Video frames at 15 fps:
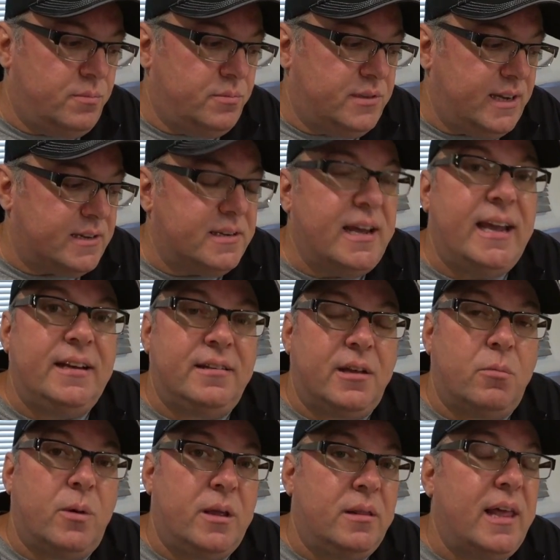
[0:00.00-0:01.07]
dictate
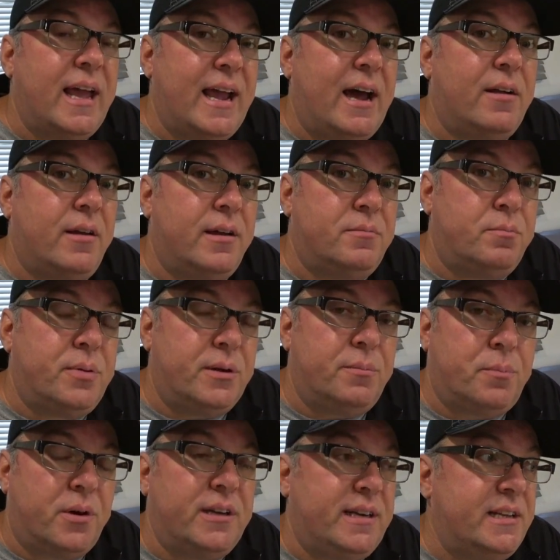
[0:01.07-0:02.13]
that we lay out a
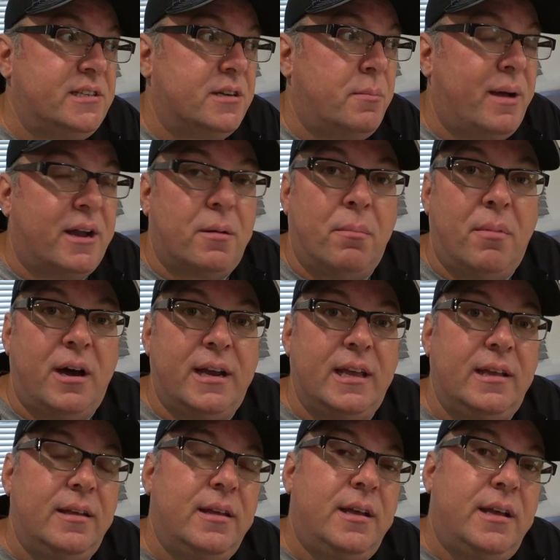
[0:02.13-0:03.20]
pretty decent amount of
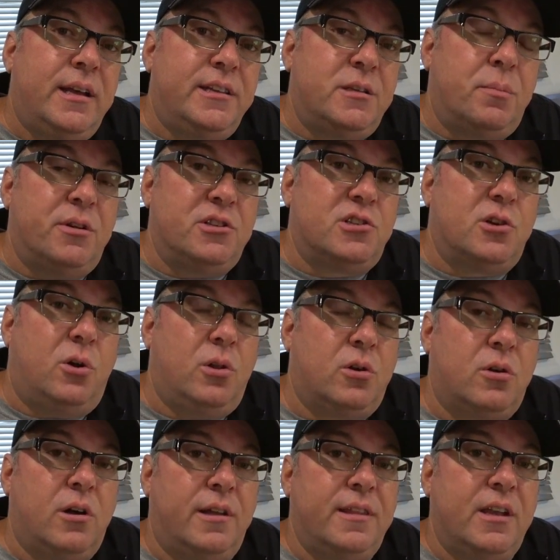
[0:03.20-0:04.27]
money to put
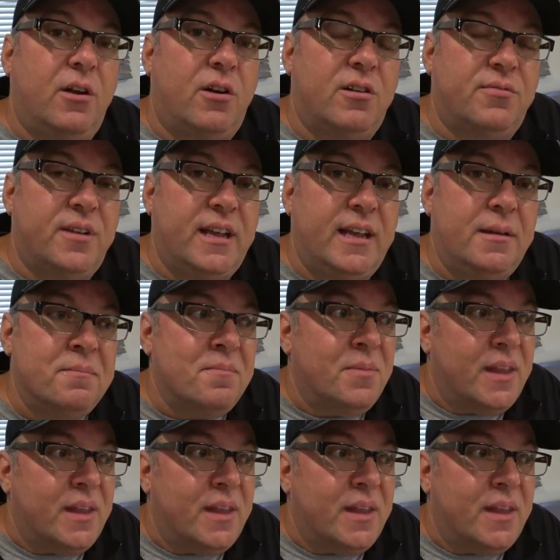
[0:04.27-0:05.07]
solar on the RV,